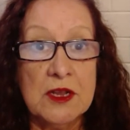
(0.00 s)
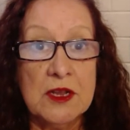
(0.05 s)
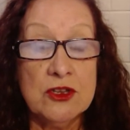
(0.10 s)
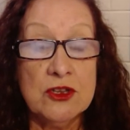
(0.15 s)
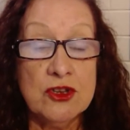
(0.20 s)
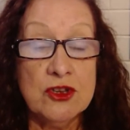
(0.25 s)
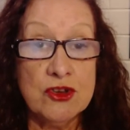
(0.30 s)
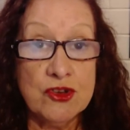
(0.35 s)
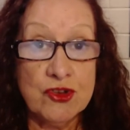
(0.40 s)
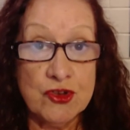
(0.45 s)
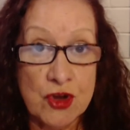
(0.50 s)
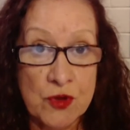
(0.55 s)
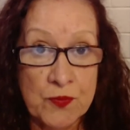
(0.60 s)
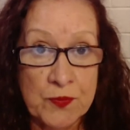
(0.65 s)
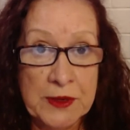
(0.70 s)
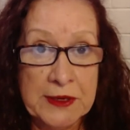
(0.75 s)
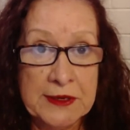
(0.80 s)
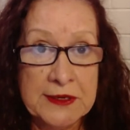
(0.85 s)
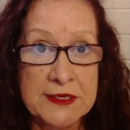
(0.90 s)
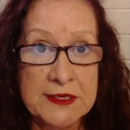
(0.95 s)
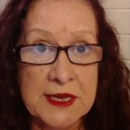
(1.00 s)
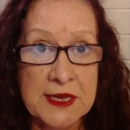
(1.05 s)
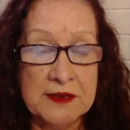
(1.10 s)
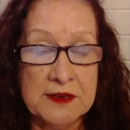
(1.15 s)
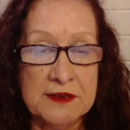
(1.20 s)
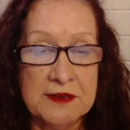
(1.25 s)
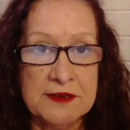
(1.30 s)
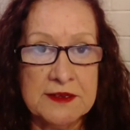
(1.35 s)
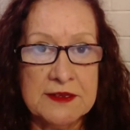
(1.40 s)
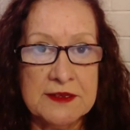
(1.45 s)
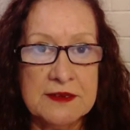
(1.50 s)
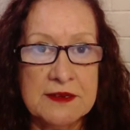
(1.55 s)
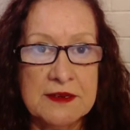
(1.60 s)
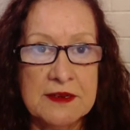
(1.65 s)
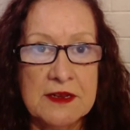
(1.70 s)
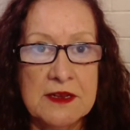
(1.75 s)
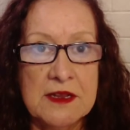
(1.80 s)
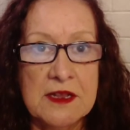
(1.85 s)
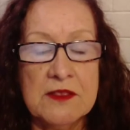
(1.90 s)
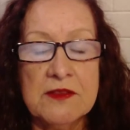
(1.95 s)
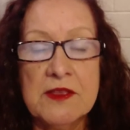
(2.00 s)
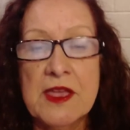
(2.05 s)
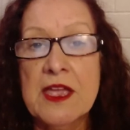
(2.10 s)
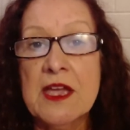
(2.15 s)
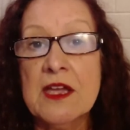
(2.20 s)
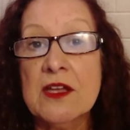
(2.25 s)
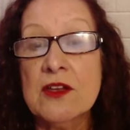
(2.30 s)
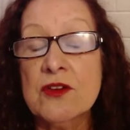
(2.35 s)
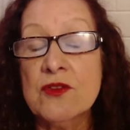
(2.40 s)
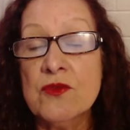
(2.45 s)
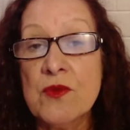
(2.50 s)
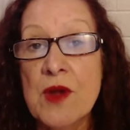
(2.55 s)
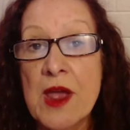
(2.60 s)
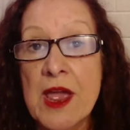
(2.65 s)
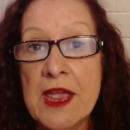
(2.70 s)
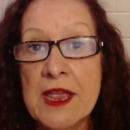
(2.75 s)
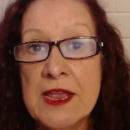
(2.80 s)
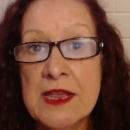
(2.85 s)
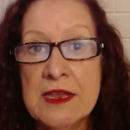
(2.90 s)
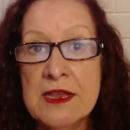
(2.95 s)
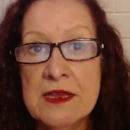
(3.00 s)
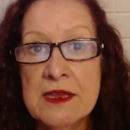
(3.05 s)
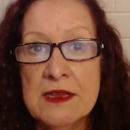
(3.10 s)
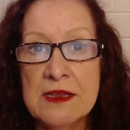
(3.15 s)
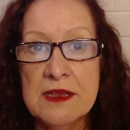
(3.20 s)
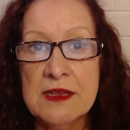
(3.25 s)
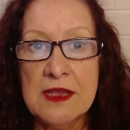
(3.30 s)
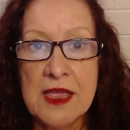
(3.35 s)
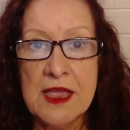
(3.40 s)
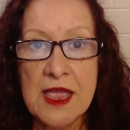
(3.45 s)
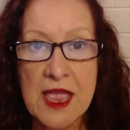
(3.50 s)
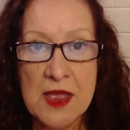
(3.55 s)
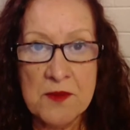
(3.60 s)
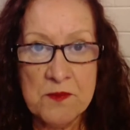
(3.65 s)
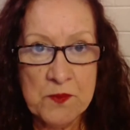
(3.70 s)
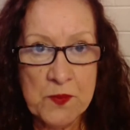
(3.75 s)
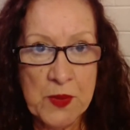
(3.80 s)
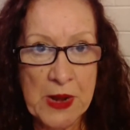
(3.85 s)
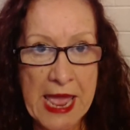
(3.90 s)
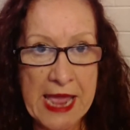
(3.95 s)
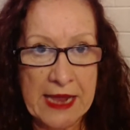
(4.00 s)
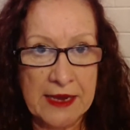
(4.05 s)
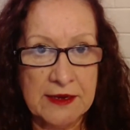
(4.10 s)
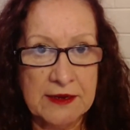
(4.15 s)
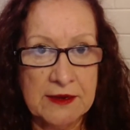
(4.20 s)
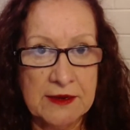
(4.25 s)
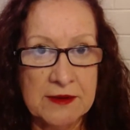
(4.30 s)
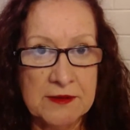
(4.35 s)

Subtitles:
new shopping centres, they are grey and black.